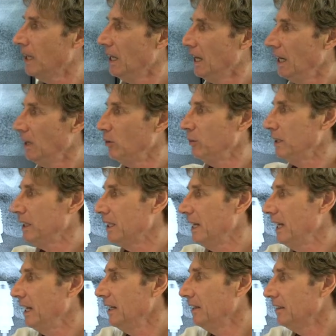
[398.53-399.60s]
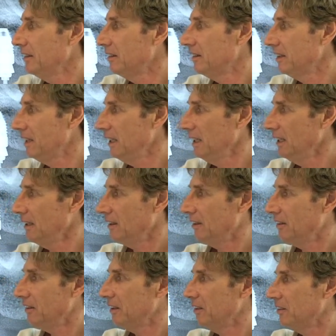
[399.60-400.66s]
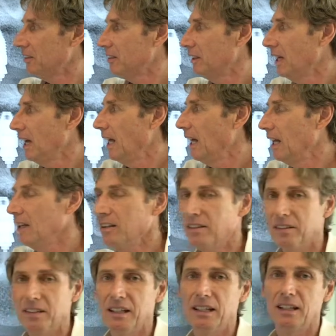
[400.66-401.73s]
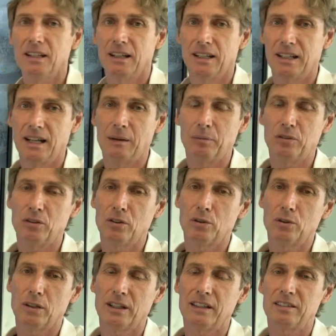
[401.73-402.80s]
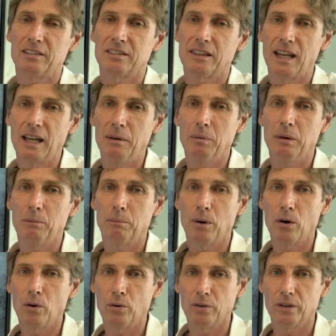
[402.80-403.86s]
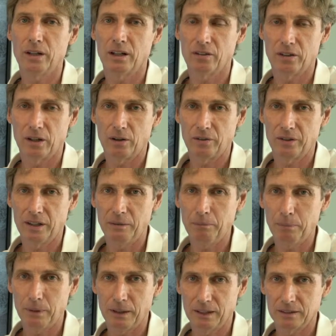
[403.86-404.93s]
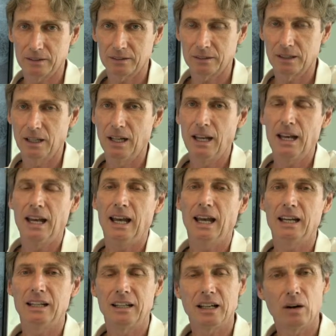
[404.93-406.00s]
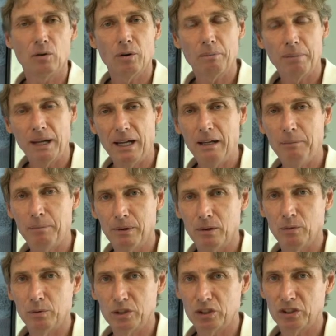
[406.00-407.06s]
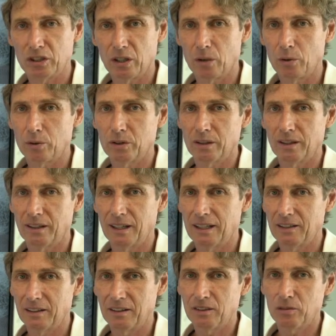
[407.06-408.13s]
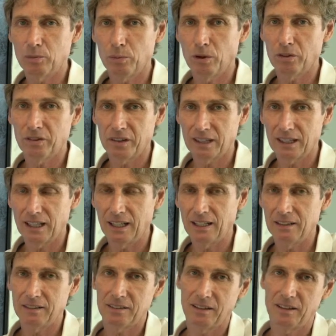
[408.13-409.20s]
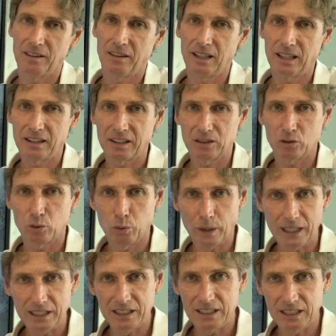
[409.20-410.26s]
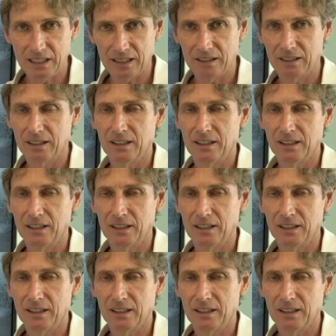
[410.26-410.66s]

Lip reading: And we can see this healthy and absolutely stable bone around the implants. And in our paper we showed that this was the case in the other 20